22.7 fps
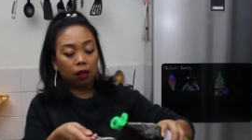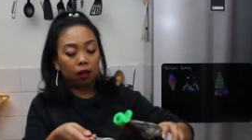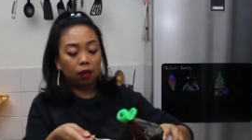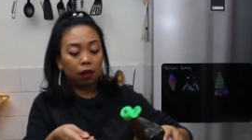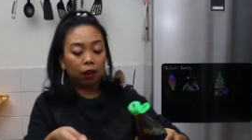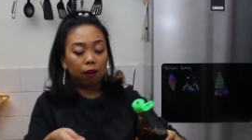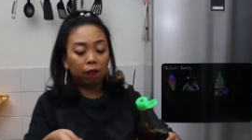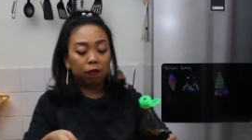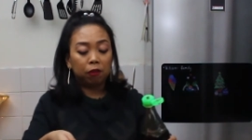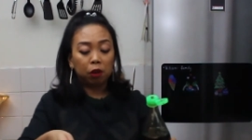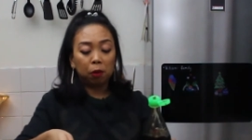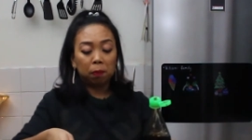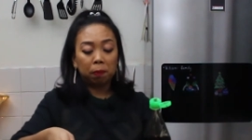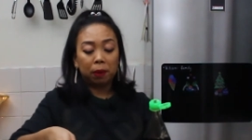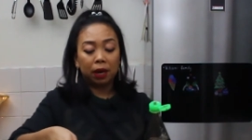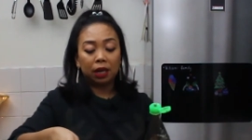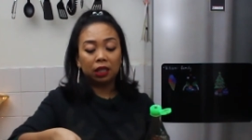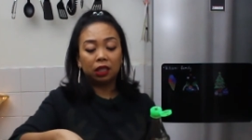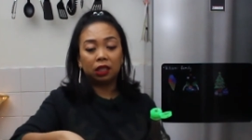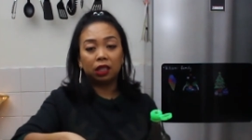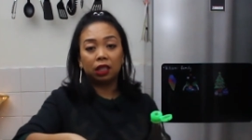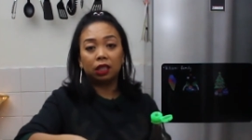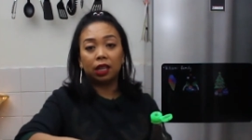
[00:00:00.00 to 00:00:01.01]
If you're
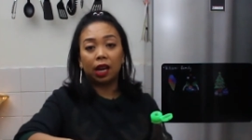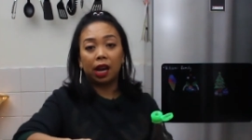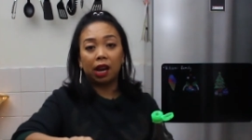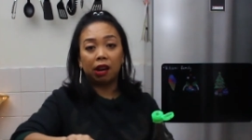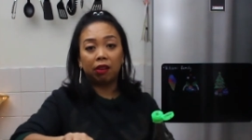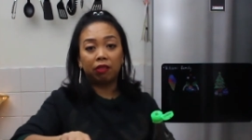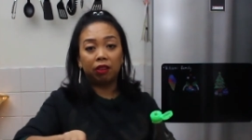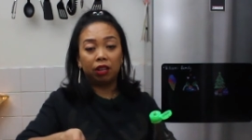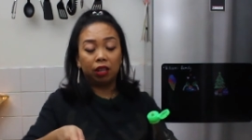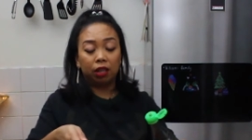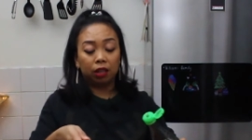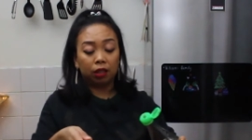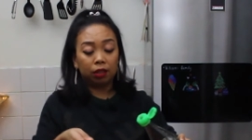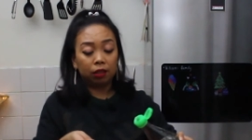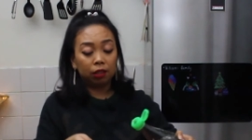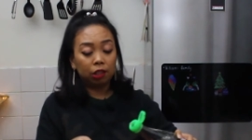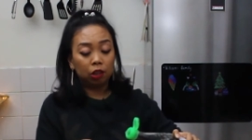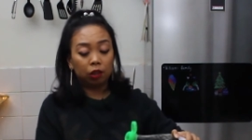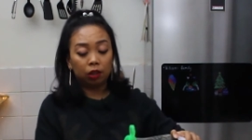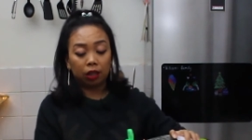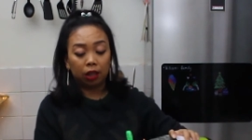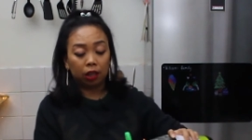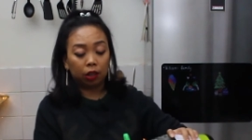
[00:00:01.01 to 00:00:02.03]
pescatarian,
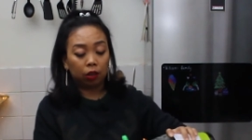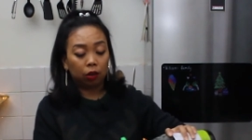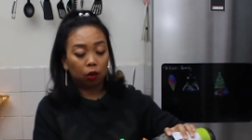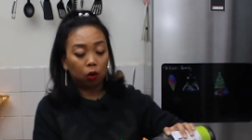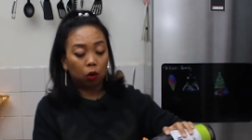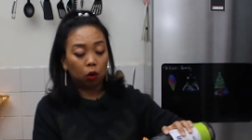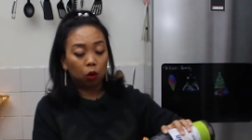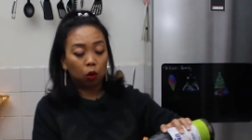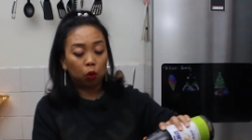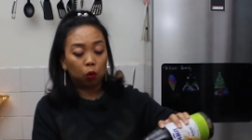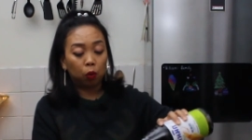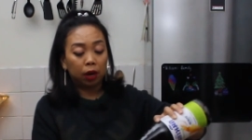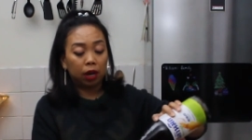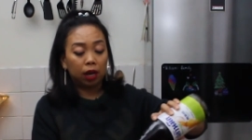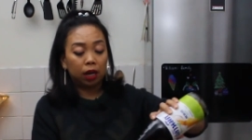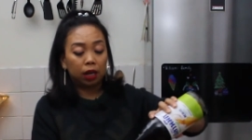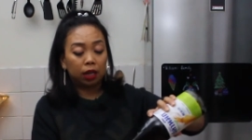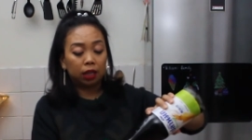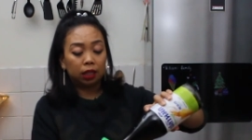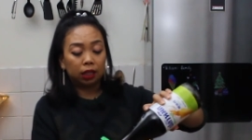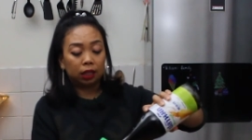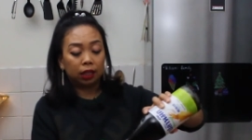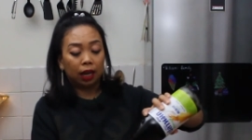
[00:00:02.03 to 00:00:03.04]
you can
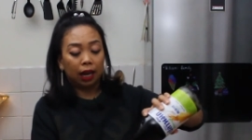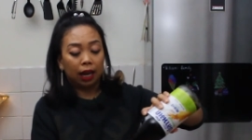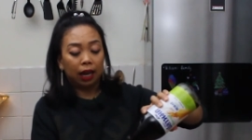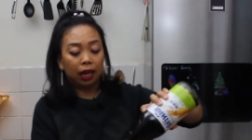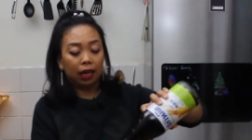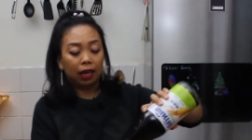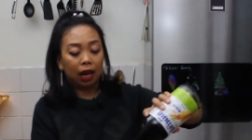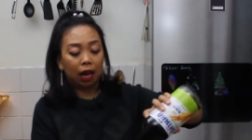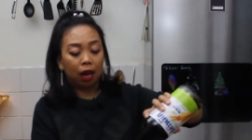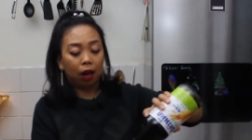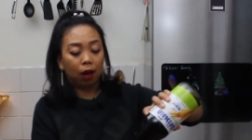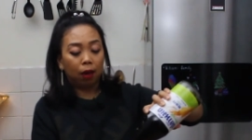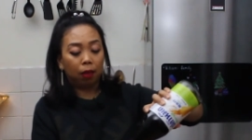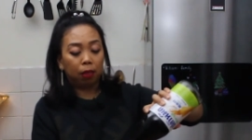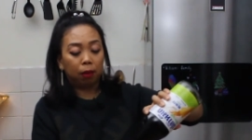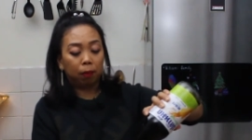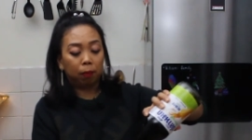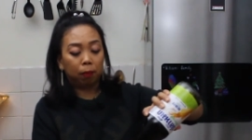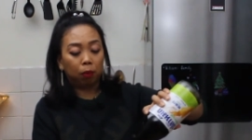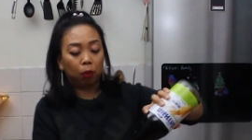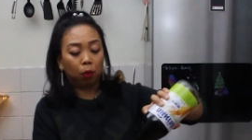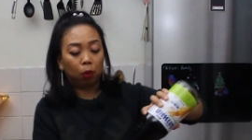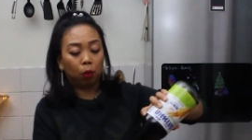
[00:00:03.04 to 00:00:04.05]
always take out the
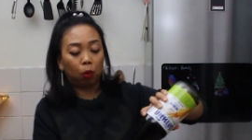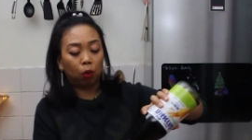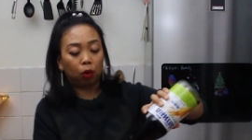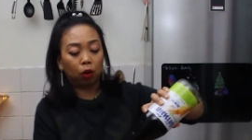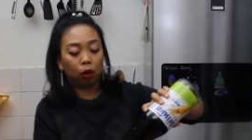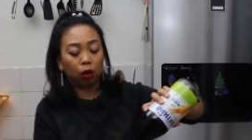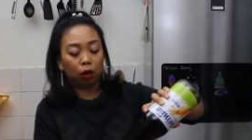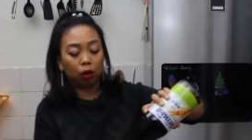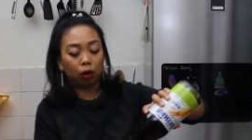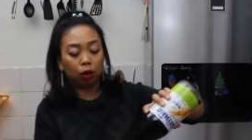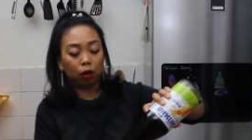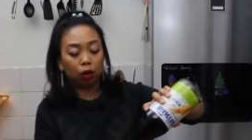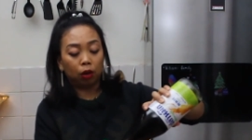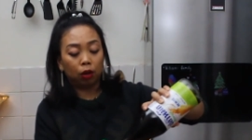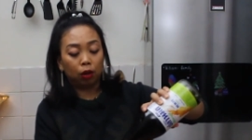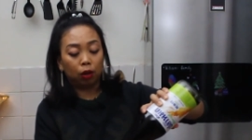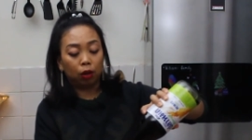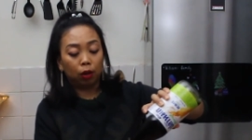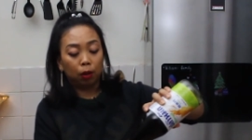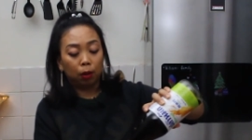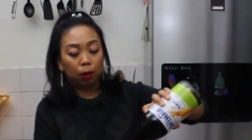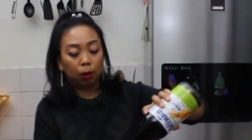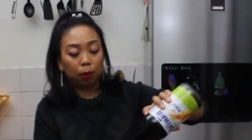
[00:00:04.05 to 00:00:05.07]
pork
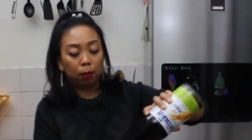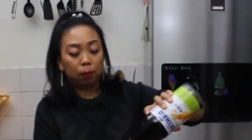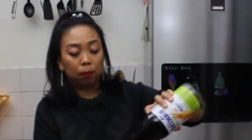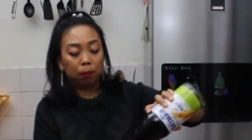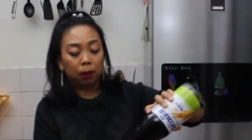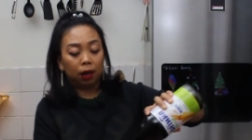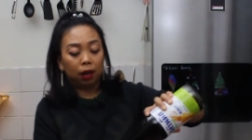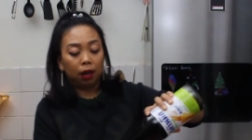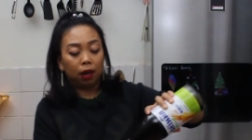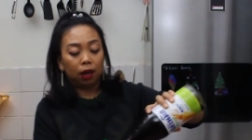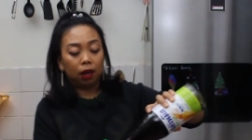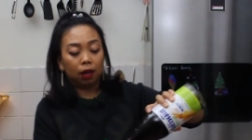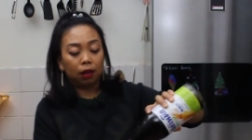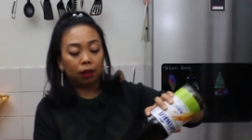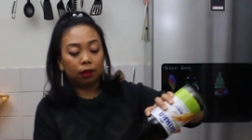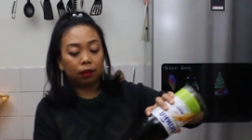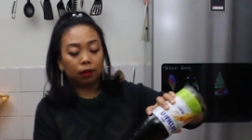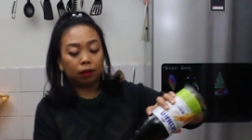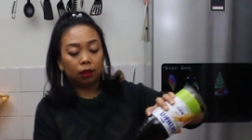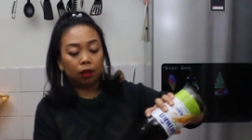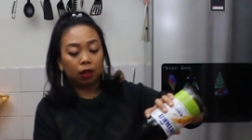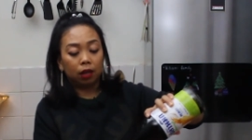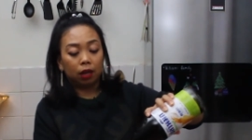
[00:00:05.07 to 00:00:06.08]
bit
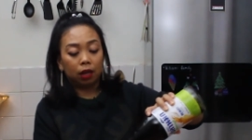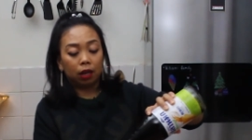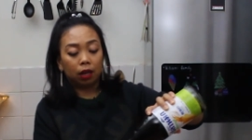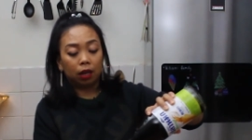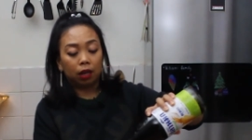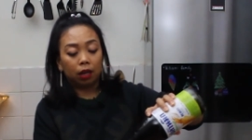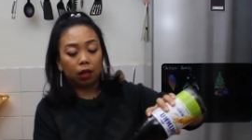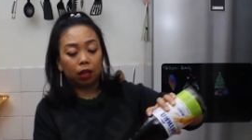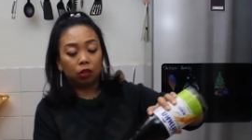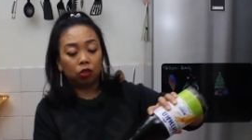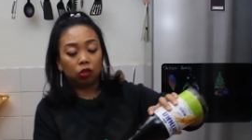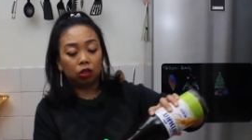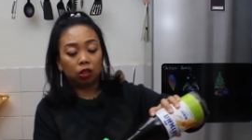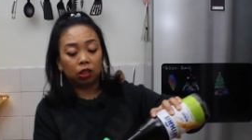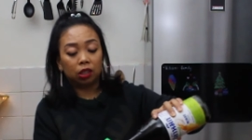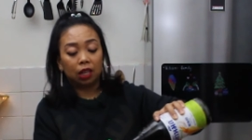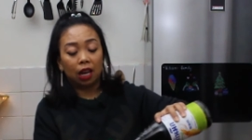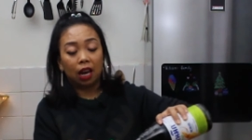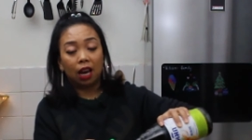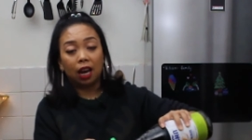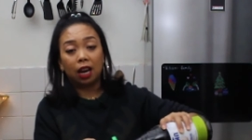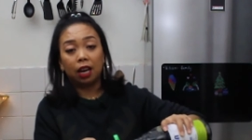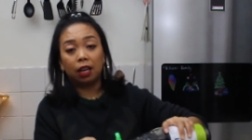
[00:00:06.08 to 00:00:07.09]
and just
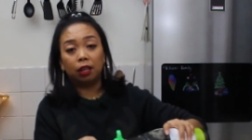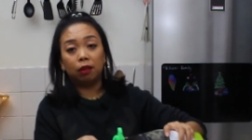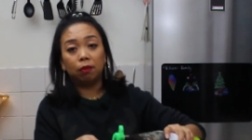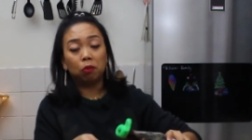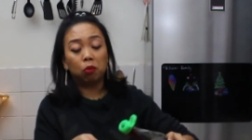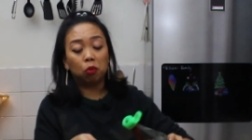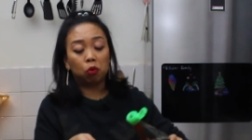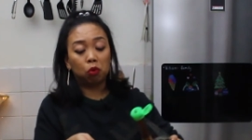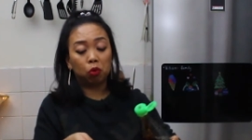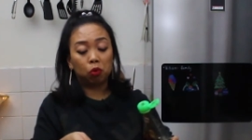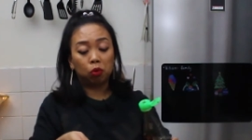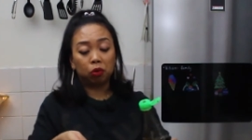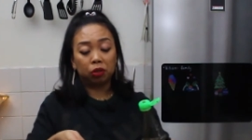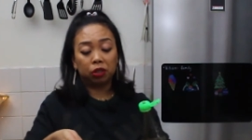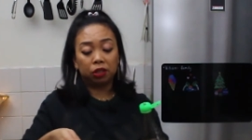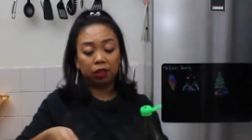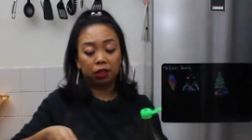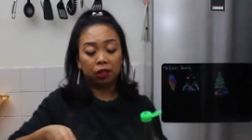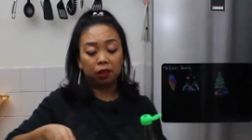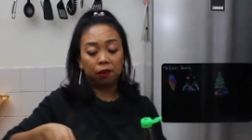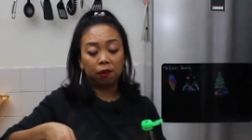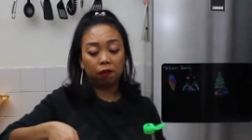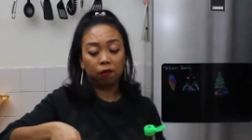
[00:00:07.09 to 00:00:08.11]
add more
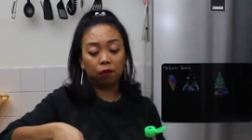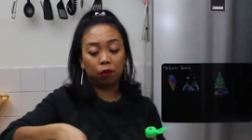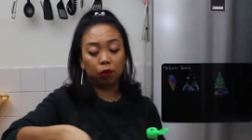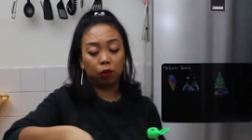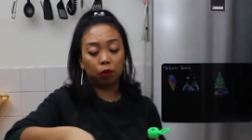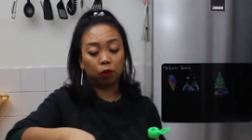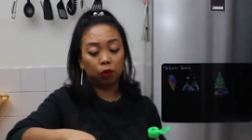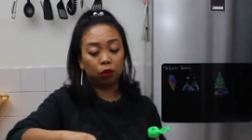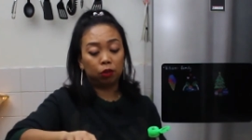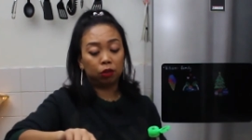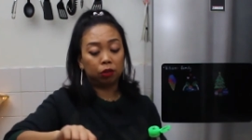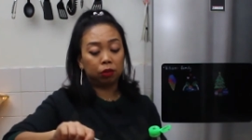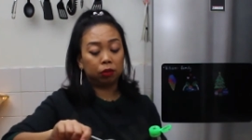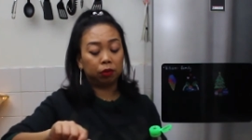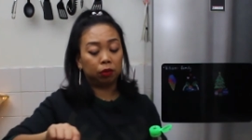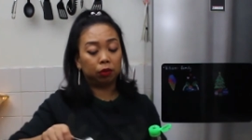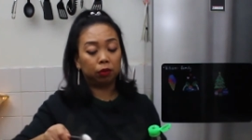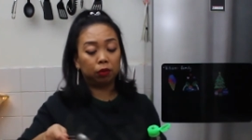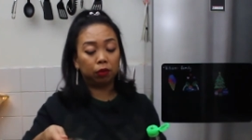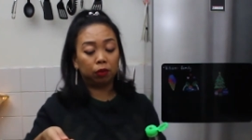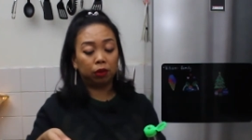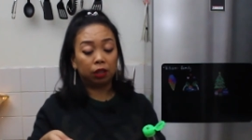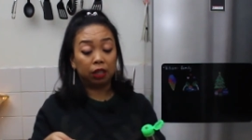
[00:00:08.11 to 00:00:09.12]
seafood
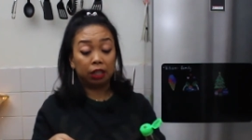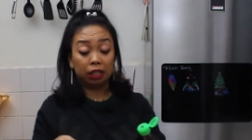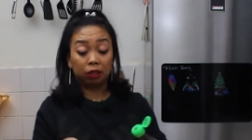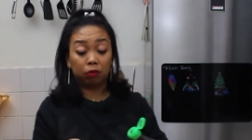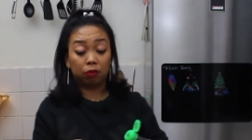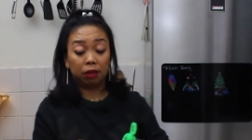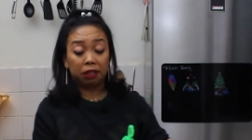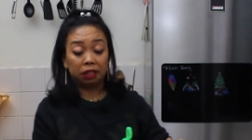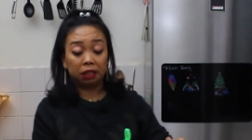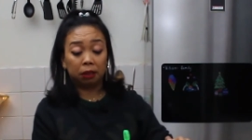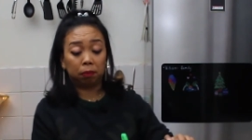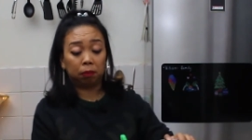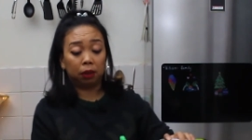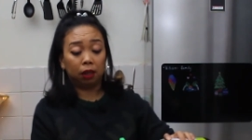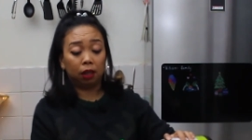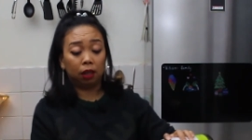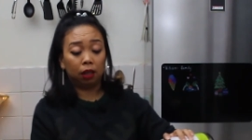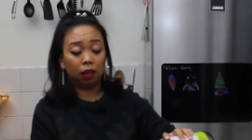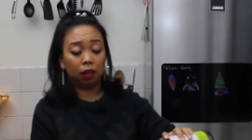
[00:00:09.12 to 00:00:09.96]
to this recipe.